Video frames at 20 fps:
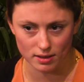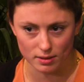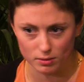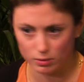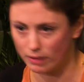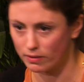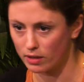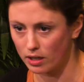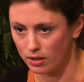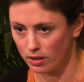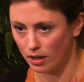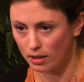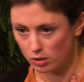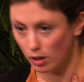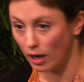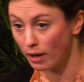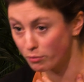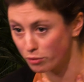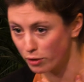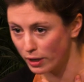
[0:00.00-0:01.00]
Whether, so
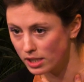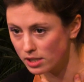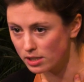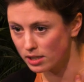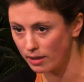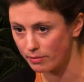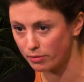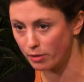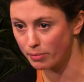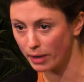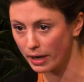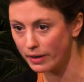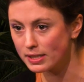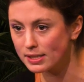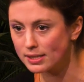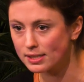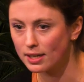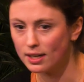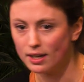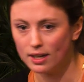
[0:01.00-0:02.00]
I'm French, I'm from
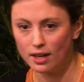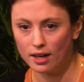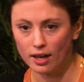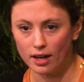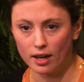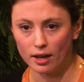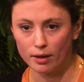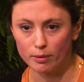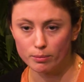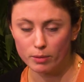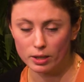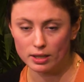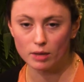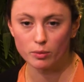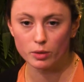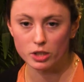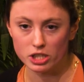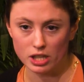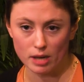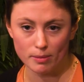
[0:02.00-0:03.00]
Paris, um, but that
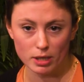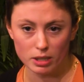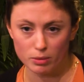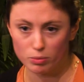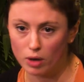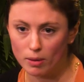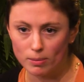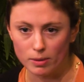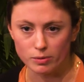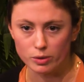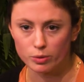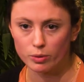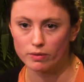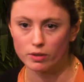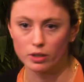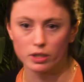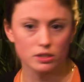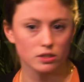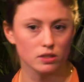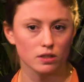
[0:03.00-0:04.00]
we share many problems,
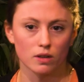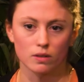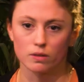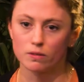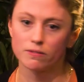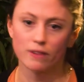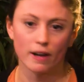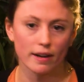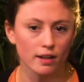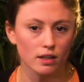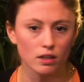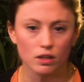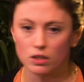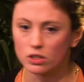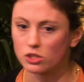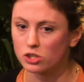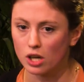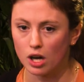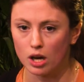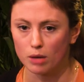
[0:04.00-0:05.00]
whether it's you know, finding a
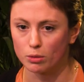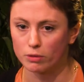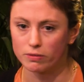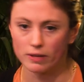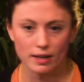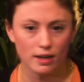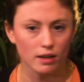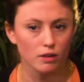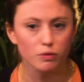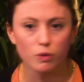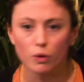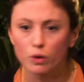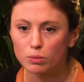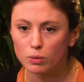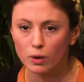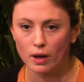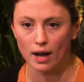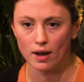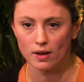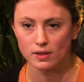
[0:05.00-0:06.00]
good job or finding
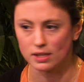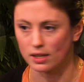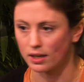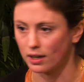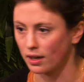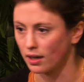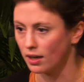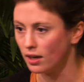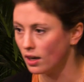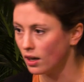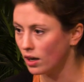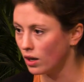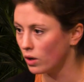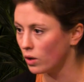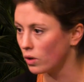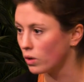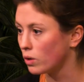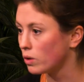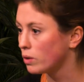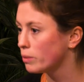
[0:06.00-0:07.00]
affordable housing
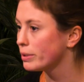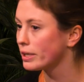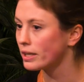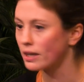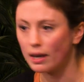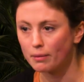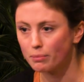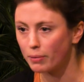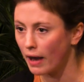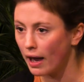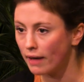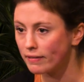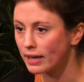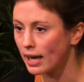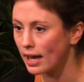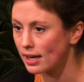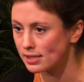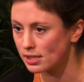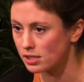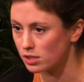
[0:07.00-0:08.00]
or having
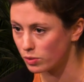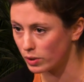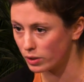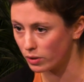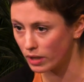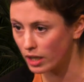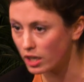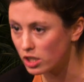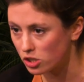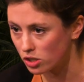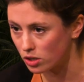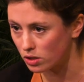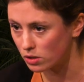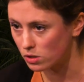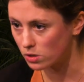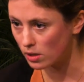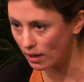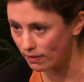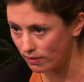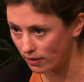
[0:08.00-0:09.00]
access to education,
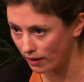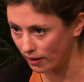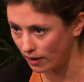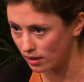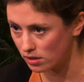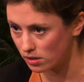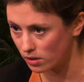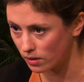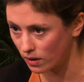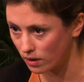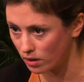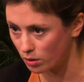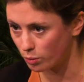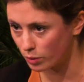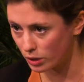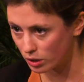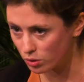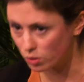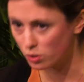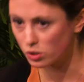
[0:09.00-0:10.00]
traveling, and so on.
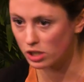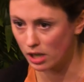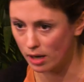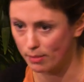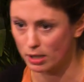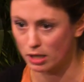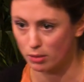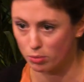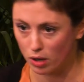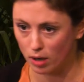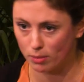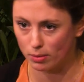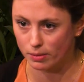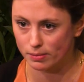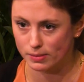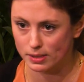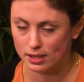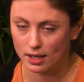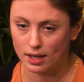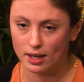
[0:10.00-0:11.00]
We do share many
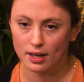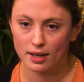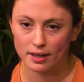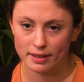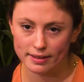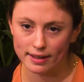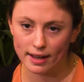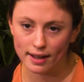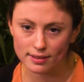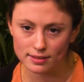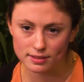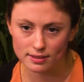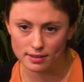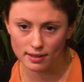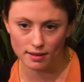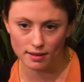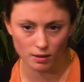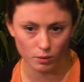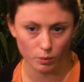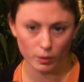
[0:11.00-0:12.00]
problems. Yet,
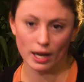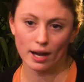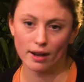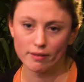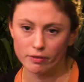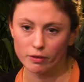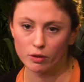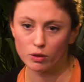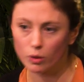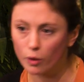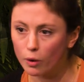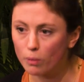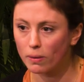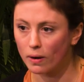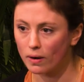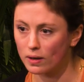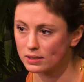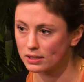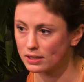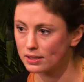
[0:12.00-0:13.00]
we have no
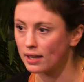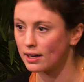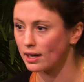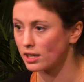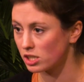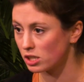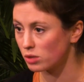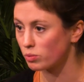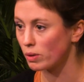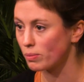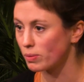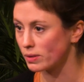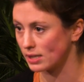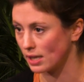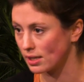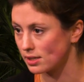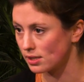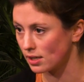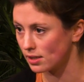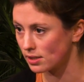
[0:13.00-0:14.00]
party that actually
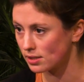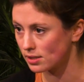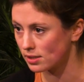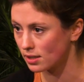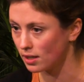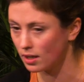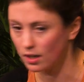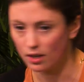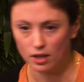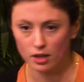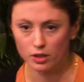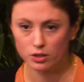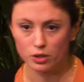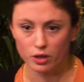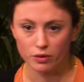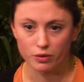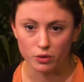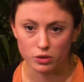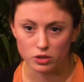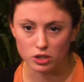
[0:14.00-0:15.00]
represents us. So
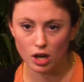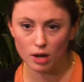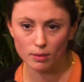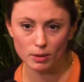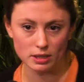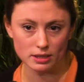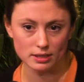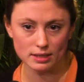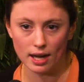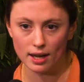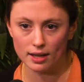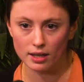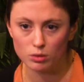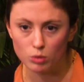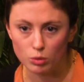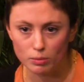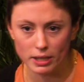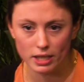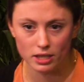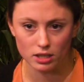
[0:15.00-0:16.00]
if you're German, Italian,
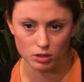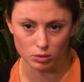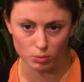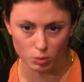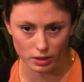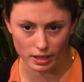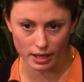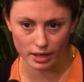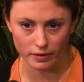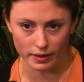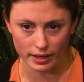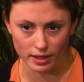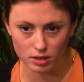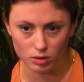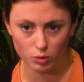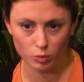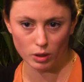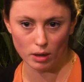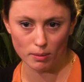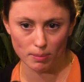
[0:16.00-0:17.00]
Romanian, or
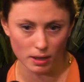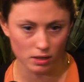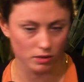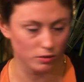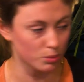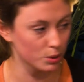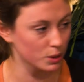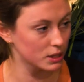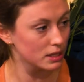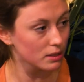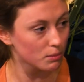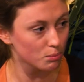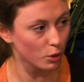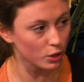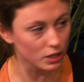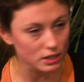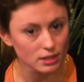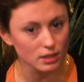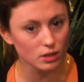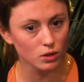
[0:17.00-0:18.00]
Bulgarian, we are part of a
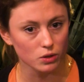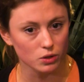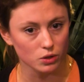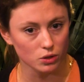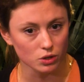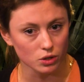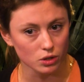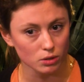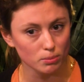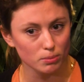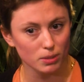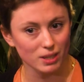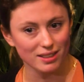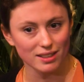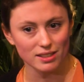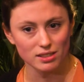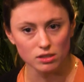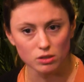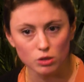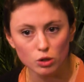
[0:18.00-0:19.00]
political union, but
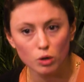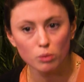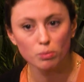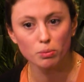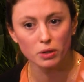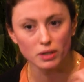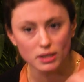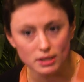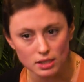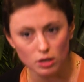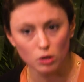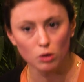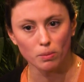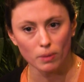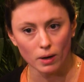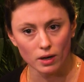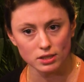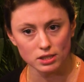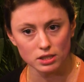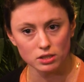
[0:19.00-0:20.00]
there's no political
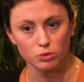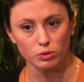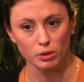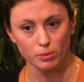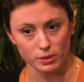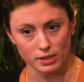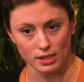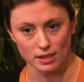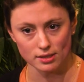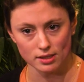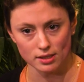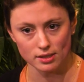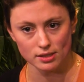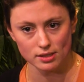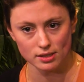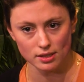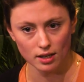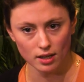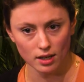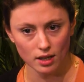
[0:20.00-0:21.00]
party to represent us.